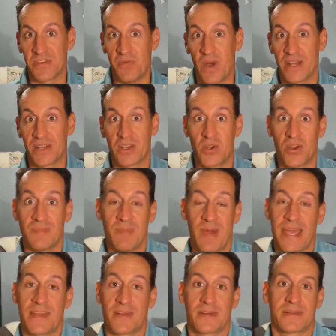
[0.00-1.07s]
what could,
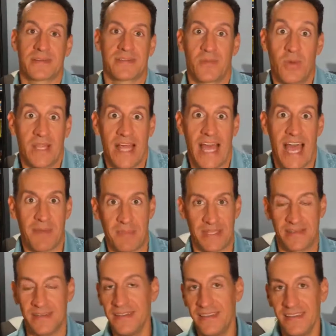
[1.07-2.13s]
might, or will
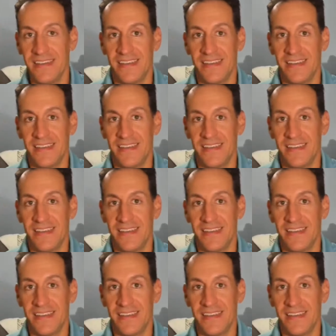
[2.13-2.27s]
happen,